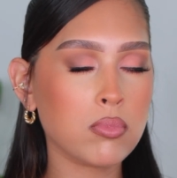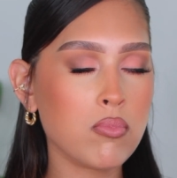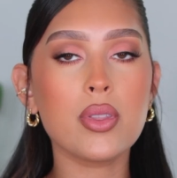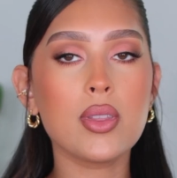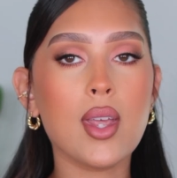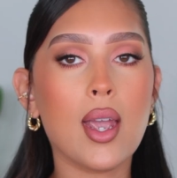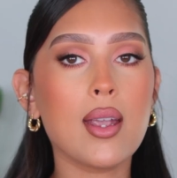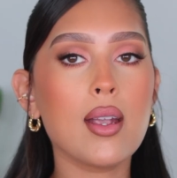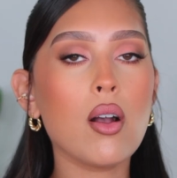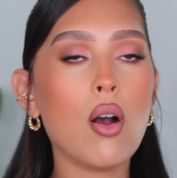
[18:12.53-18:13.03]

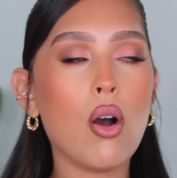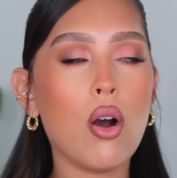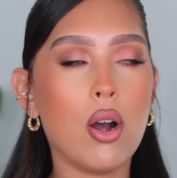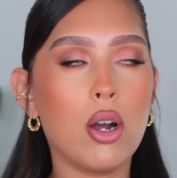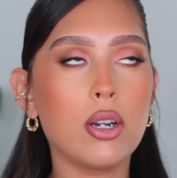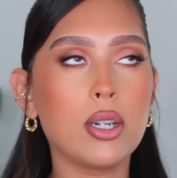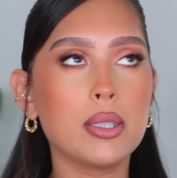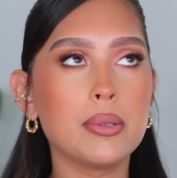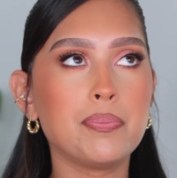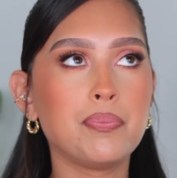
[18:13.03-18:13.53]
They
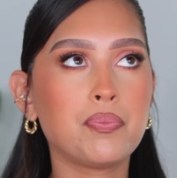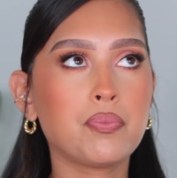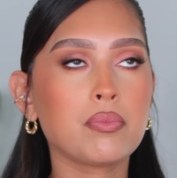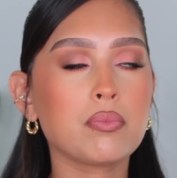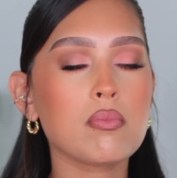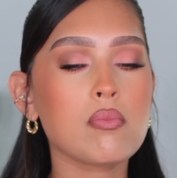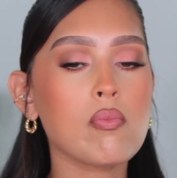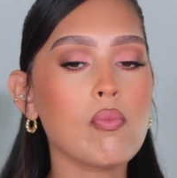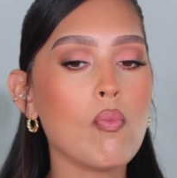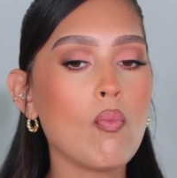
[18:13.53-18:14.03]
are
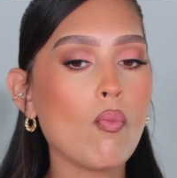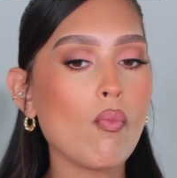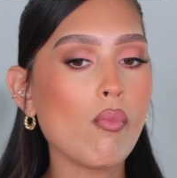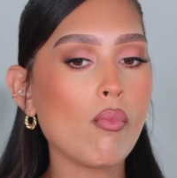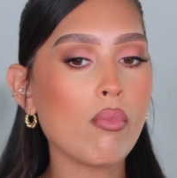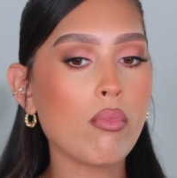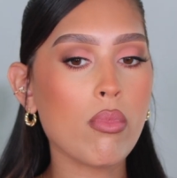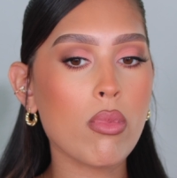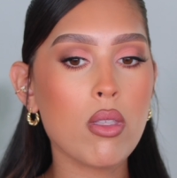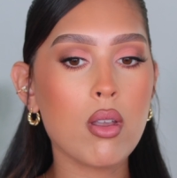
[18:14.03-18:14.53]

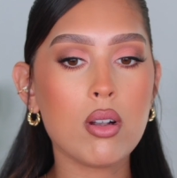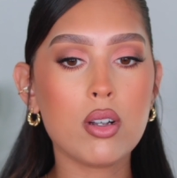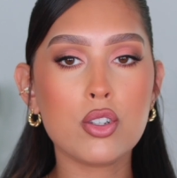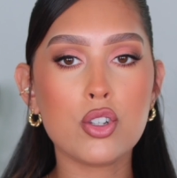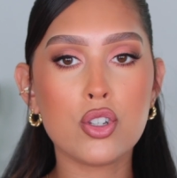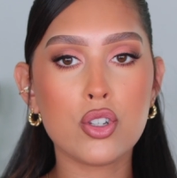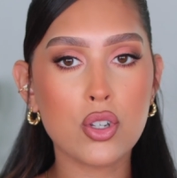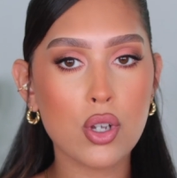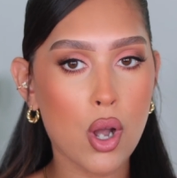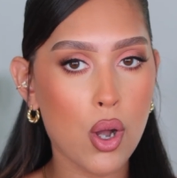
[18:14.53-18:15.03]

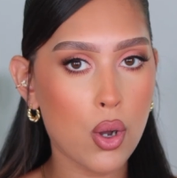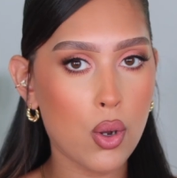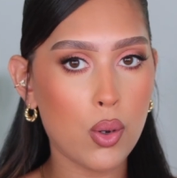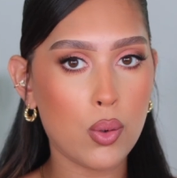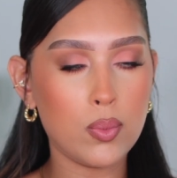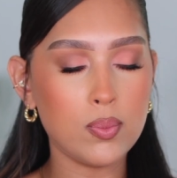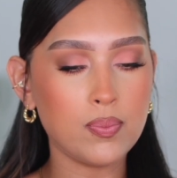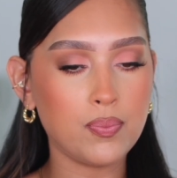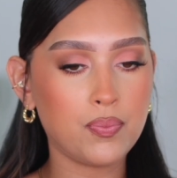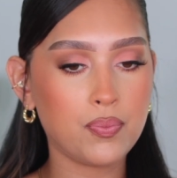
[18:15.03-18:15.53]

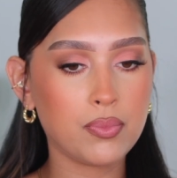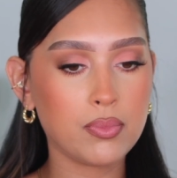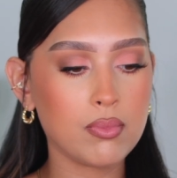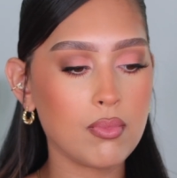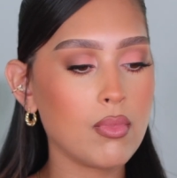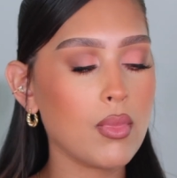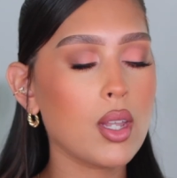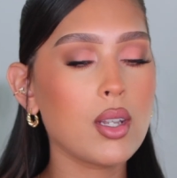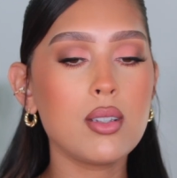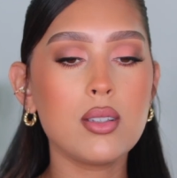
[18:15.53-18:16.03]
so
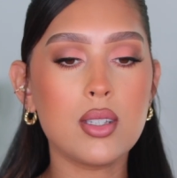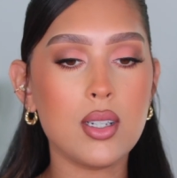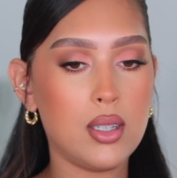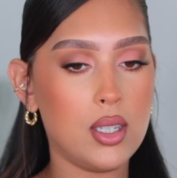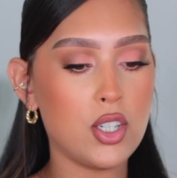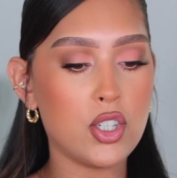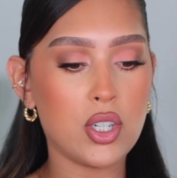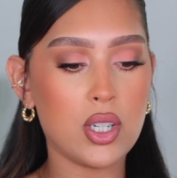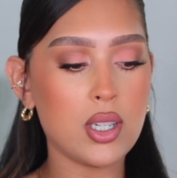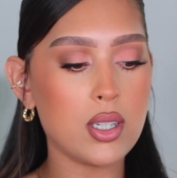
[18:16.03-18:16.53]

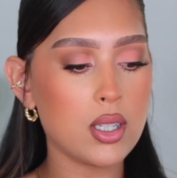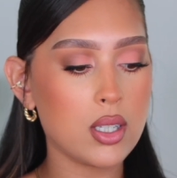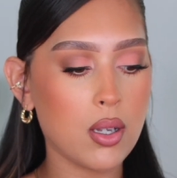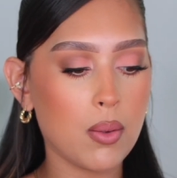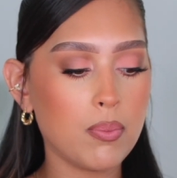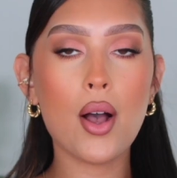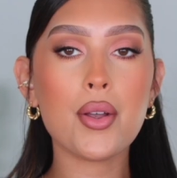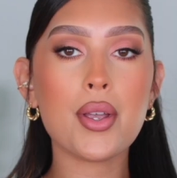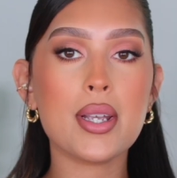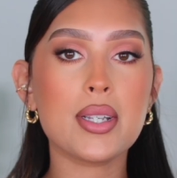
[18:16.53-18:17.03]
delicious.
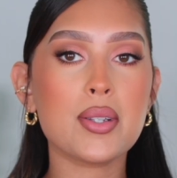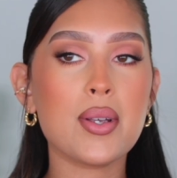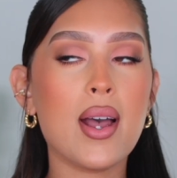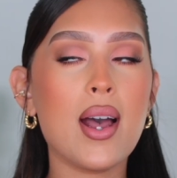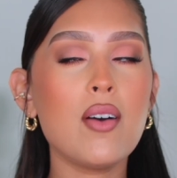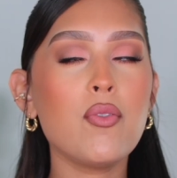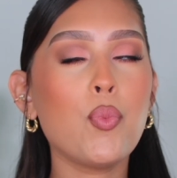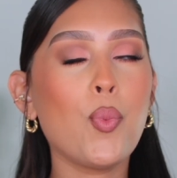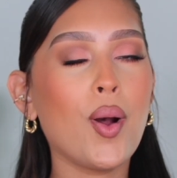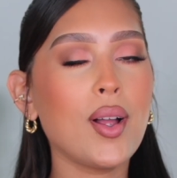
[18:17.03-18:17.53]
Okay, so I
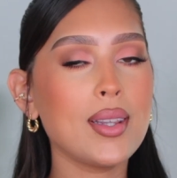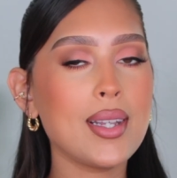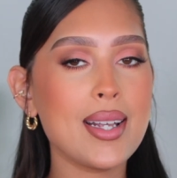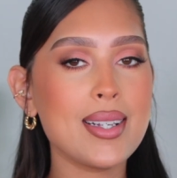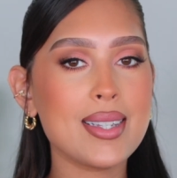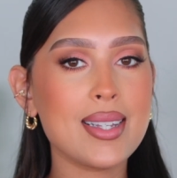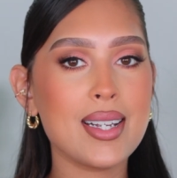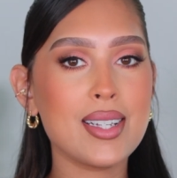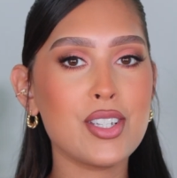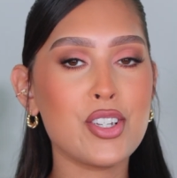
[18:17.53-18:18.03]
have one
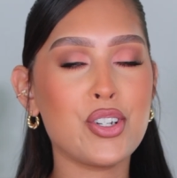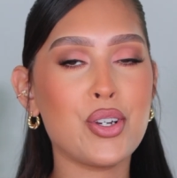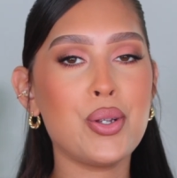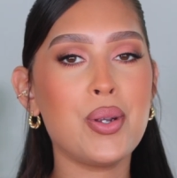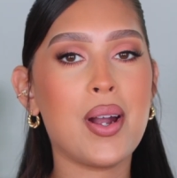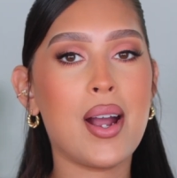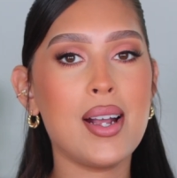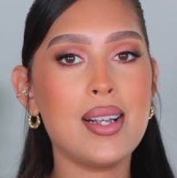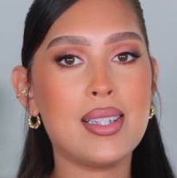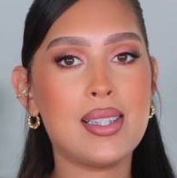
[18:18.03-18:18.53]
last thing to show
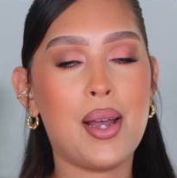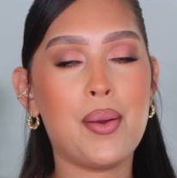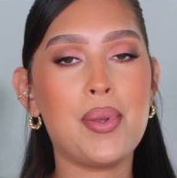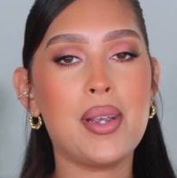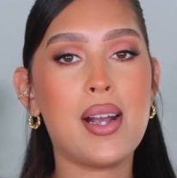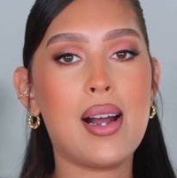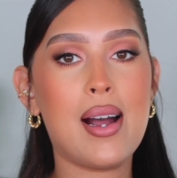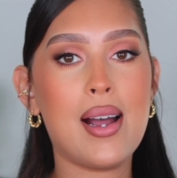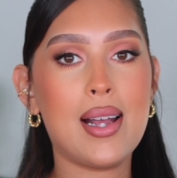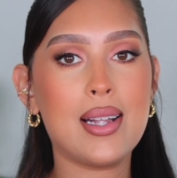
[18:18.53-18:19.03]
you guys that
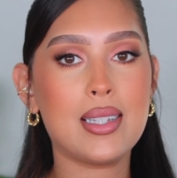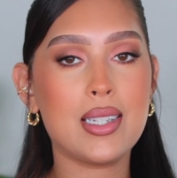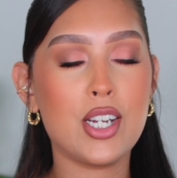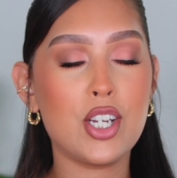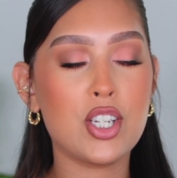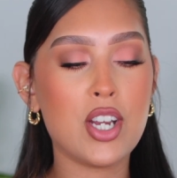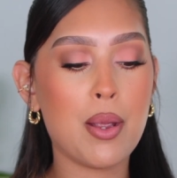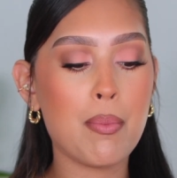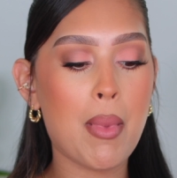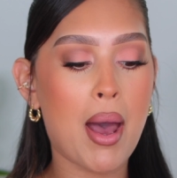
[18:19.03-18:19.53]
we got at
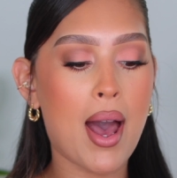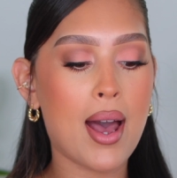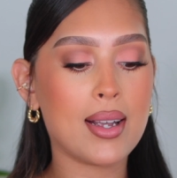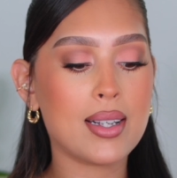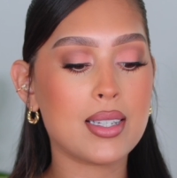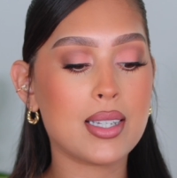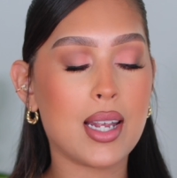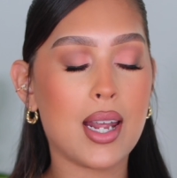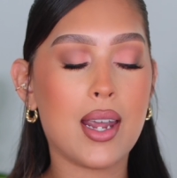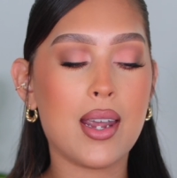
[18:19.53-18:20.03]
TJ
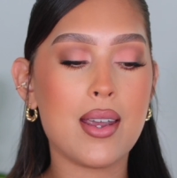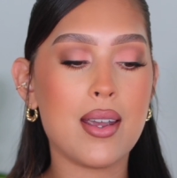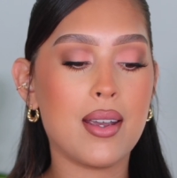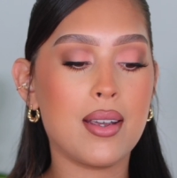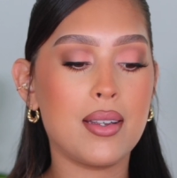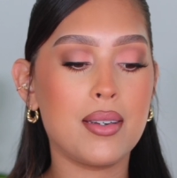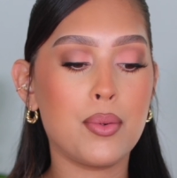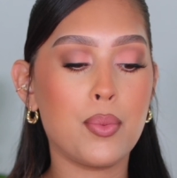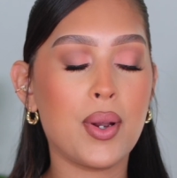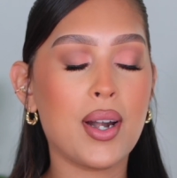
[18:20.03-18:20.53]
Maxx.
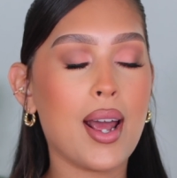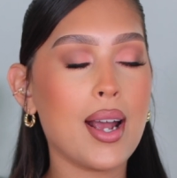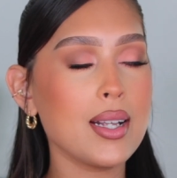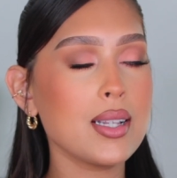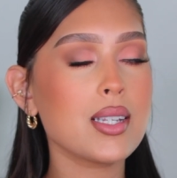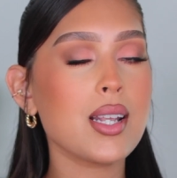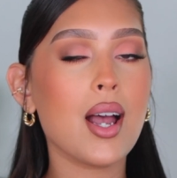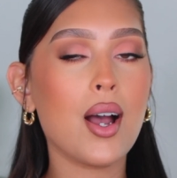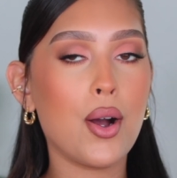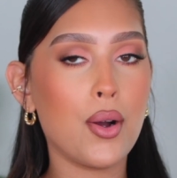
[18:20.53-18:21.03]
And when I
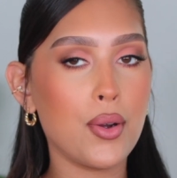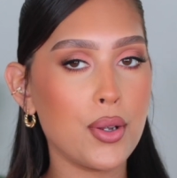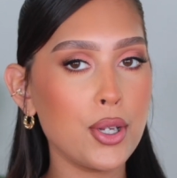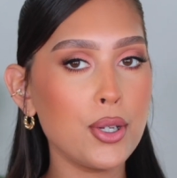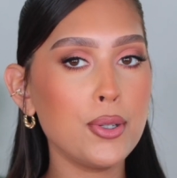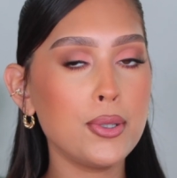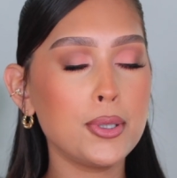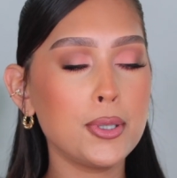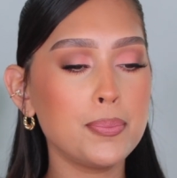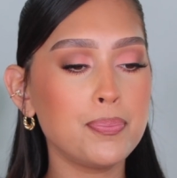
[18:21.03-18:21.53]
tell
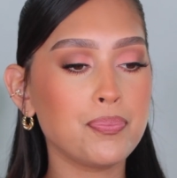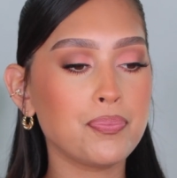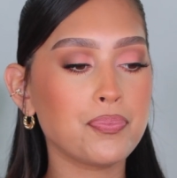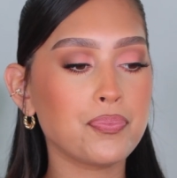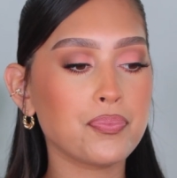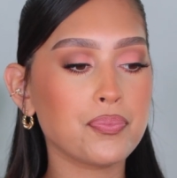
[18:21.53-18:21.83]
you,